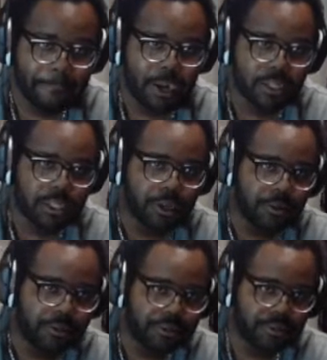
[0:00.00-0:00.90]
Alright,
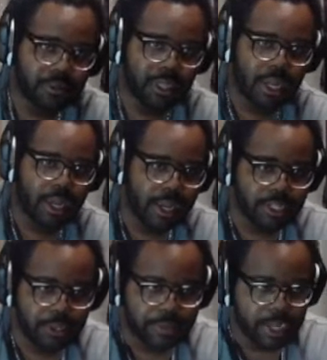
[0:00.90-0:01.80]
so
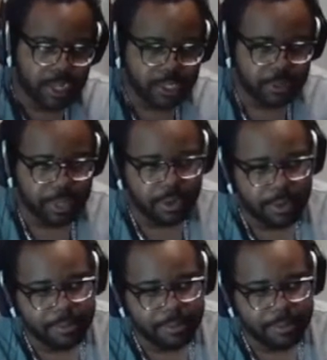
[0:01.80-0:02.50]
not too bad, not too bad.